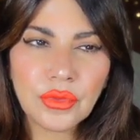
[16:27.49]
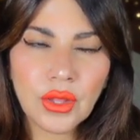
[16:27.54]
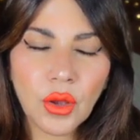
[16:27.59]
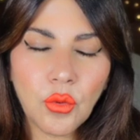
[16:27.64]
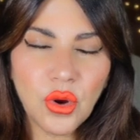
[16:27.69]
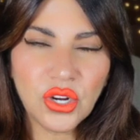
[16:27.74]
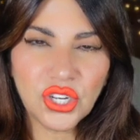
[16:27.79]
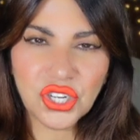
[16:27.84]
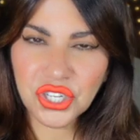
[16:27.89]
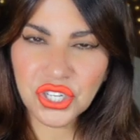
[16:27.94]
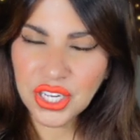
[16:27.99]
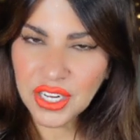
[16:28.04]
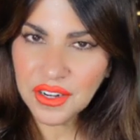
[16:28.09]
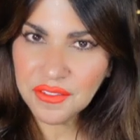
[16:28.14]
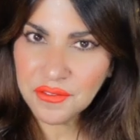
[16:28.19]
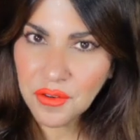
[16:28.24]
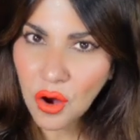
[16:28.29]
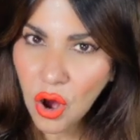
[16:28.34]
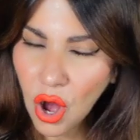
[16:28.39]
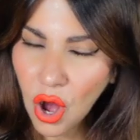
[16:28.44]
was she
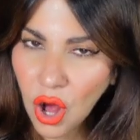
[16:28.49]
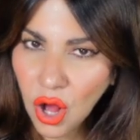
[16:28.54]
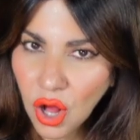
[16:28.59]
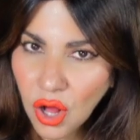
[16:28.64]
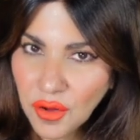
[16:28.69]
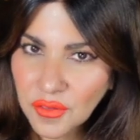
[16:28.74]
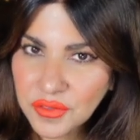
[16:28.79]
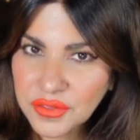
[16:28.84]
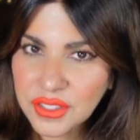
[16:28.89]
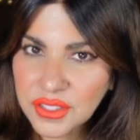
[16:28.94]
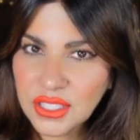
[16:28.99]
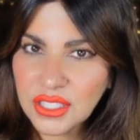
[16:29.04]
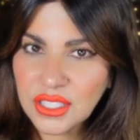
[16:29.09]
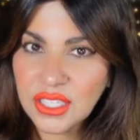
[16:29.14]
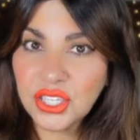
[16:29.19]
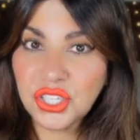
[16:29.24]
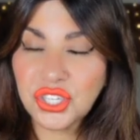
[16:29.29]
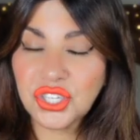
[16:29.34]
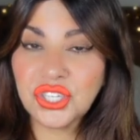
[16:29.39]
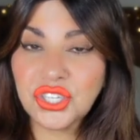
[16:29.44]
involved?
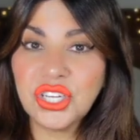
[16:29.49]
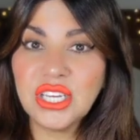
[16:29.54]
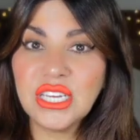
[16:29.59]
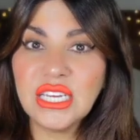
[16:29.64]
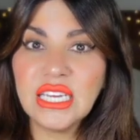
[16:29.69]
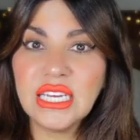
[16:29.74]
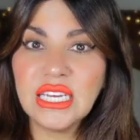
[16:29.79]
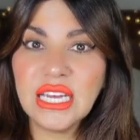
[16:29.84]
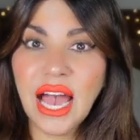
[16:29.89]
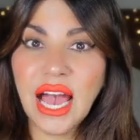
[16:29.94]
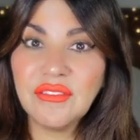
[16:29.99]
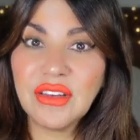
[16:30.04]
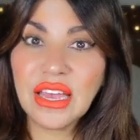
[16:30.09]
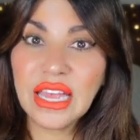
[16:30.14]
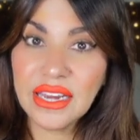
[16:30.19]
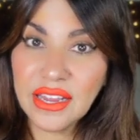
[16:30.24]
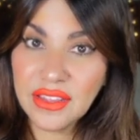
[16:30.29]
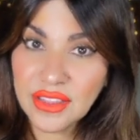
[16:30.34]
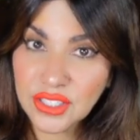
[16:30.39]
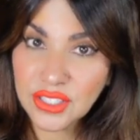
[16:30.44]
Did she have
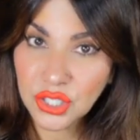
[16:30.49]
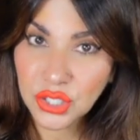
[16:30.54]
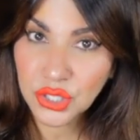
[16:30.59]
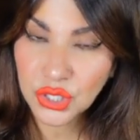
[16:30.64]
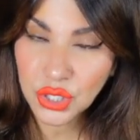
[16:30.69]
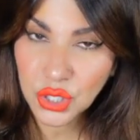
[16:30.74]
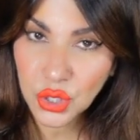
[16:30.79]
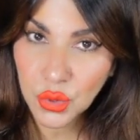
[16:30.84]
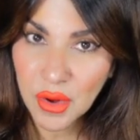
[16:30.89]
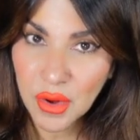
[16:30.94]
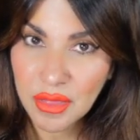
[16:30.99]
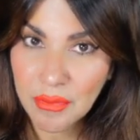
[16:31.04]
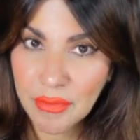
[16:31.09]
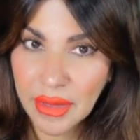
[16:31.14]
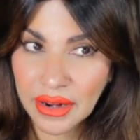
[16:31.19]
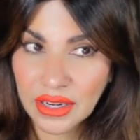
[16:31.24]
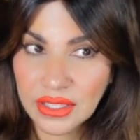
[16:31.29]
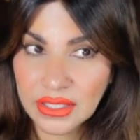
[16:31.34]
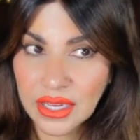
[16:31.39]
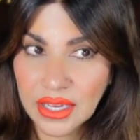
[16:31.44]
anything to do with
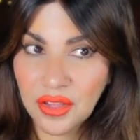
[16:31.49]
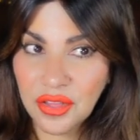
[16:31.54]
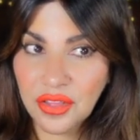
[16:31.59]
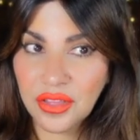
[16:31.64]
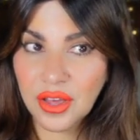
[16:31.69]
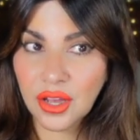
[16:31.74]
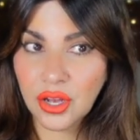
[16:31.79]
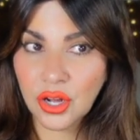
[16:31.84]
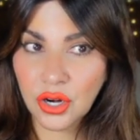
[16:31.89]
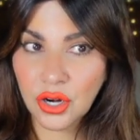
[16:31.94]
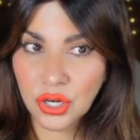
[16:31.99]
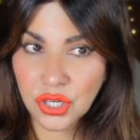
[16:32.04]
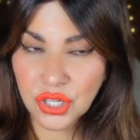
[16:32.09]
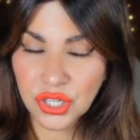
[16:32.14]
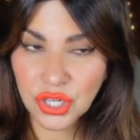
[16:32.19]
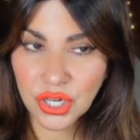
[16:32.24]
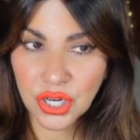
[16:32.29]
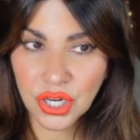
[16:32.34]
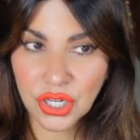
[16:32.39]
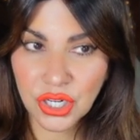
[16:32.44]
Meredith
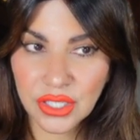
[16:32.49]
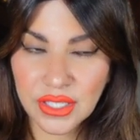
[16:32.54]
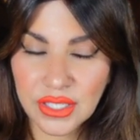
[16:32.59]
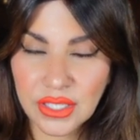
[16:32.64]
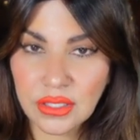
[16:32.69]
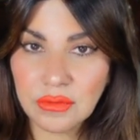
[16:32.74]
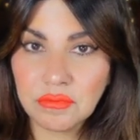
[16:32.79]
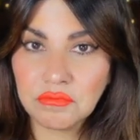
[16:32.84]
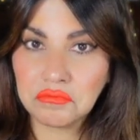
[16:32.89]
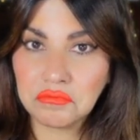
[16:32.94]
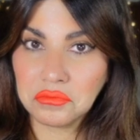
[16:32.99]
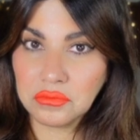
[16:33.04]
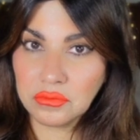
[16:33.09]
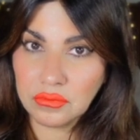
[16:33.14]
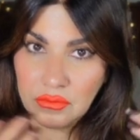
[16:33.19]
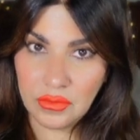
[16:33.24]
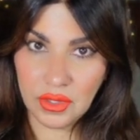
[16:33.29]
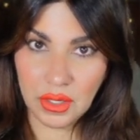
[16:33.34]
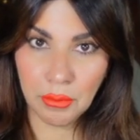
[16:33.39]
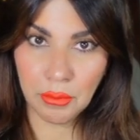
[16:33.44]
Kercher's
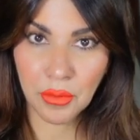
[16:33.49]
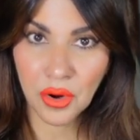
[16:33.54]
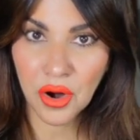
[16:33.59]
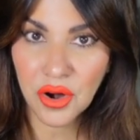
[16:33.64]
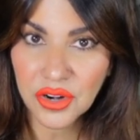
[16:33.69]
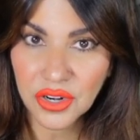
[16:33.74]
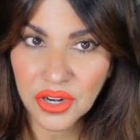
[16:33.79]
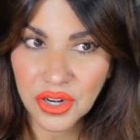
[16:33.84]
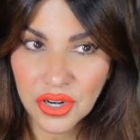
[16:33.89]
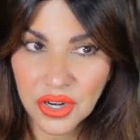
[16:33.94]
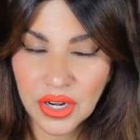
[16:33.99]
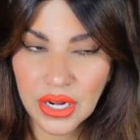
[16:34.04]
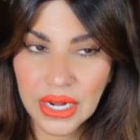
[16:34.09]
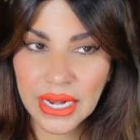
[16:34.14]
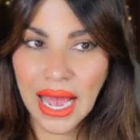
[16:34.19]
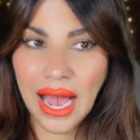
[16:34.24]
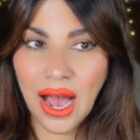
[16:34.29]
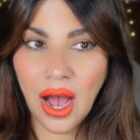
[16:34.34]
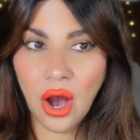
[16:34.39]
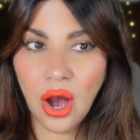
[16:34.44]
murder?
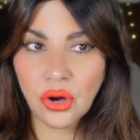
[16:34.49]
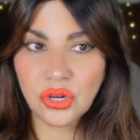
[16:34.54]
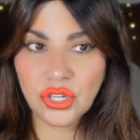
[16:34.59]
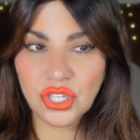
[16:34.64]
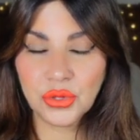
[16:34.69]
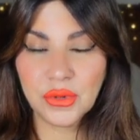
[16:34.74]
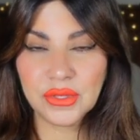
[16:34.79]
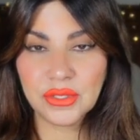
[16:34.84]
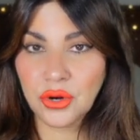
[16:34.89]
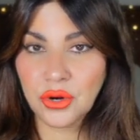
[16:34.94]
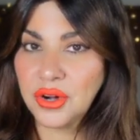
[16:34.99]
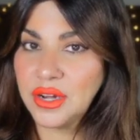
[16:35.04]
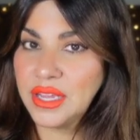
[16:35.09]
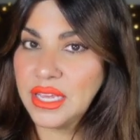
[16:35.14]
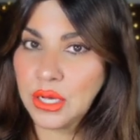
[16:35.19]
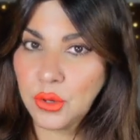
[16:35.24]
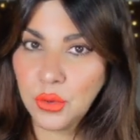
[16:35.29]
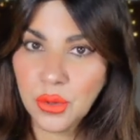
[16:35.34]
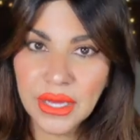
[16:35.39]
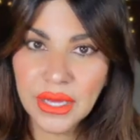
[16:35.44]
Now, she was
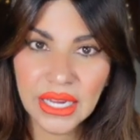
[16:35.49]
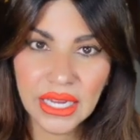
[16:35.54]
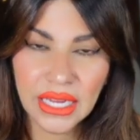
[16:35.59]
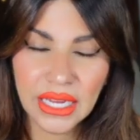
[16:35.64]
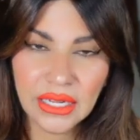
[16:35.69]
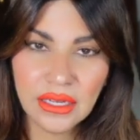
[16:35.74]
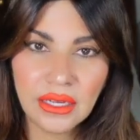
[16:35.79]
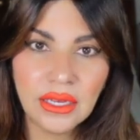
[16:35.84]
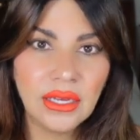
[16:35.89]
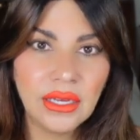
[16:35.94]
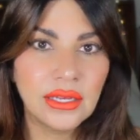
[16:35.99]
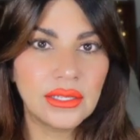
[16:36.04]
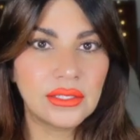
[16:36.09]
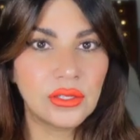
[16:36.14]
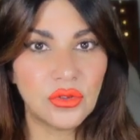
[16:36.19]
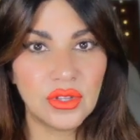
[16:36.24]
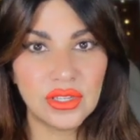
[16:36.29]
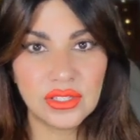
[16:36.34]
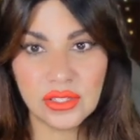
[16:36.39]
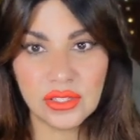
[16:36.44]
already acquitted,
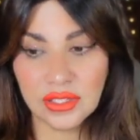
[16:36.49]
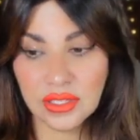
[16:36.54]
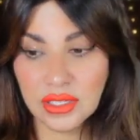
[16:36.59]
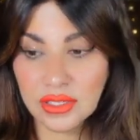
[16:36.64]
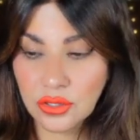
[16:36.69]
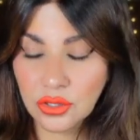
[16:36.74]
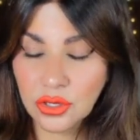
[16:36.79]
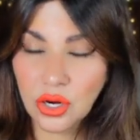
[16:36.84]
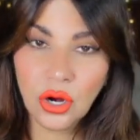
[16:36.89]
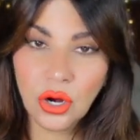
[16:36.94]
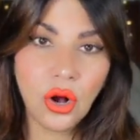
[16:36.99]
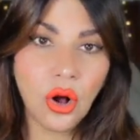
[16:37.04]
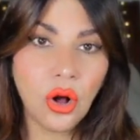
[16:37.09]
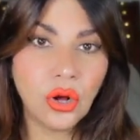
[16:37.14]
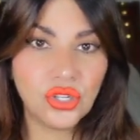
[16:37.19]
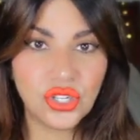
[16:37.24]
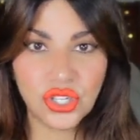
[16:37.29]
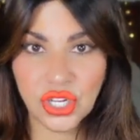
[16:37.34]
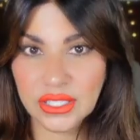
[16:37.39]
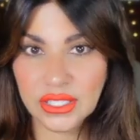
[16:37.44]
so these are
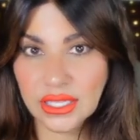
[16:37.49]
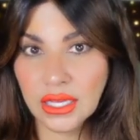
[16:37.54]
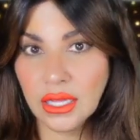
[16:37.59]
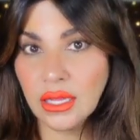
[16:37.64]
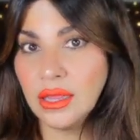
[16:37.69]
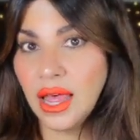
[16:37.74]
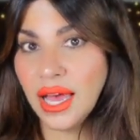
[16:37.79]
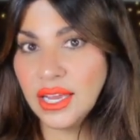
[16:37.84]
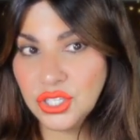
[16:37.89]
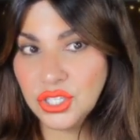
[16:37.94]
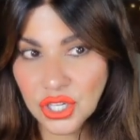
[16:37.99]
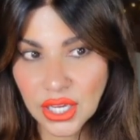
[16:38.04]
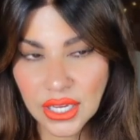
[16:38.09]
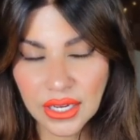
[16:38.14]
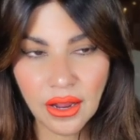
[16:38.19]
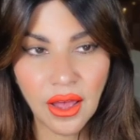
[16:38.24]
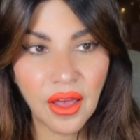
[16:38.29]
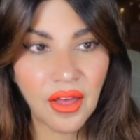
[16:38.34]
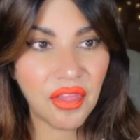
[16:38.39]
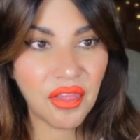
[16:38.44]
all just alleged
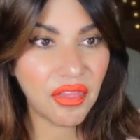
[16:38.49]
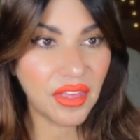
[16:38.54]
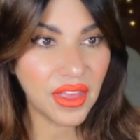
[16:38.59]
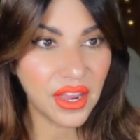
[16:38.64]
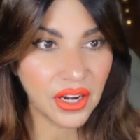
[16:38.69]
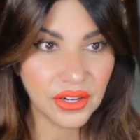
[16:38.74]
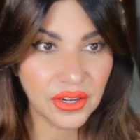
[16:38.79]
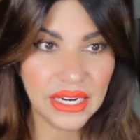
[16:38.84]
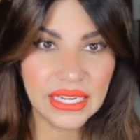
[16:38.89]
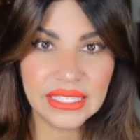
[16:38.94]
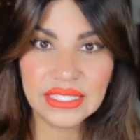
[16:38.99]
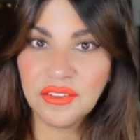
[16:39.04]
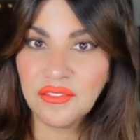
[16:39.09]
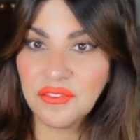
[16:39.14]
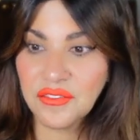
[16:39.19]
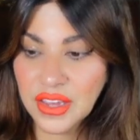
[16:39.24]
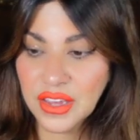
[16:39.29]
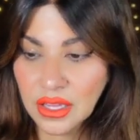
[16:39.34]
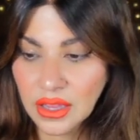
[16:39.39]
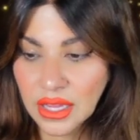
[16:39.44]
theories and
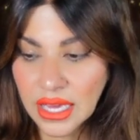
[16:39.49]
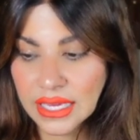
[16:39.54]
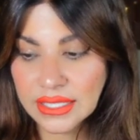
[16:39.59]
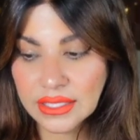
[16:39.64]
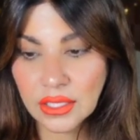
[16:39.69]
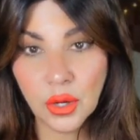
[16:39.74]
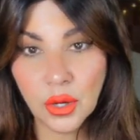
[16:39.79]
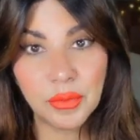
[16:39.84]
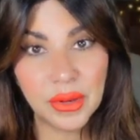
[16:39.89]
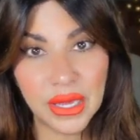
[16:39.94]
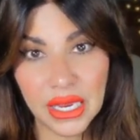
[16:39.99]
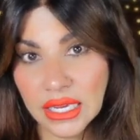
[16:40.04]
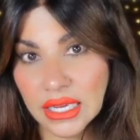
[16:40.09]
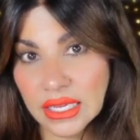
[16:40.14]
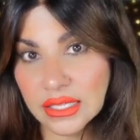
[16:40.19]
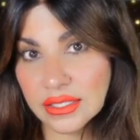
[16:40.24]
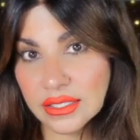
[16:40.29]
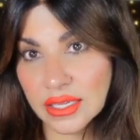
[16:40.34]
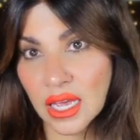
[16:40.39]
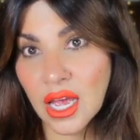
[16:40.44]
feelings and
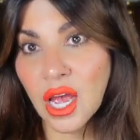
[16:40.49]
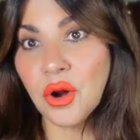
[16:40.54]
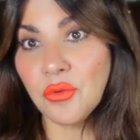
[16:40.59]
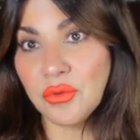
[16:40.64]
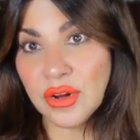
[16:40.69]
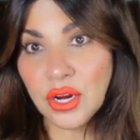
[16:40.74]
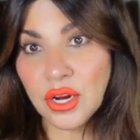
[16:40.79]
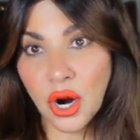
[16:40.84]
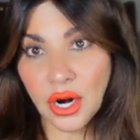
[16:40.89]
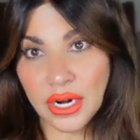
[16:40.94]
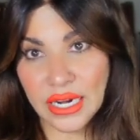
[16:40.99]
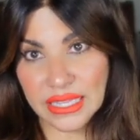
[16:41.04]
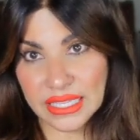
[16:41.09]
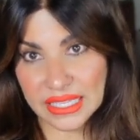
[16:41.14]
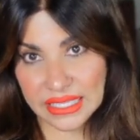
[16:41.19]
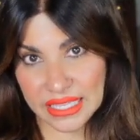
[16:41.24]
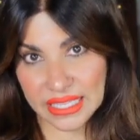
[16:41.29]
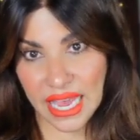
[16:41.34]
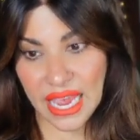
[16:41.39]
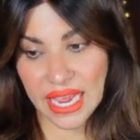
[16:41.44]
opinions regarding
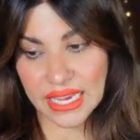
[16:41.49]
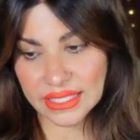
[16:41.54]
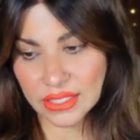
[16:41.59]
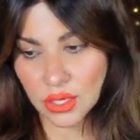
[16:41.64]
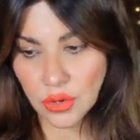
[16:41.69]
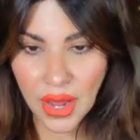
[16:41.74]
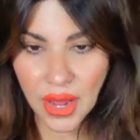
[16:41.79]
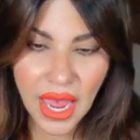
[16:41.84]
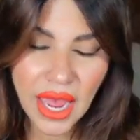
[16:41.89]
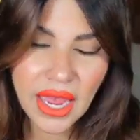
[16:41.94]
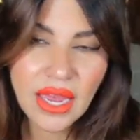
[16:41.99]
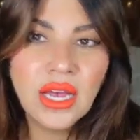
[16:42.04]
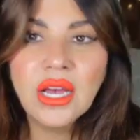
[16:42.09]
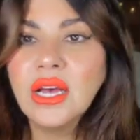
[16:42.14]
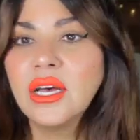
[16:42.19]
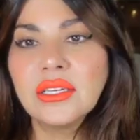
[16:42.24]
this case, okay?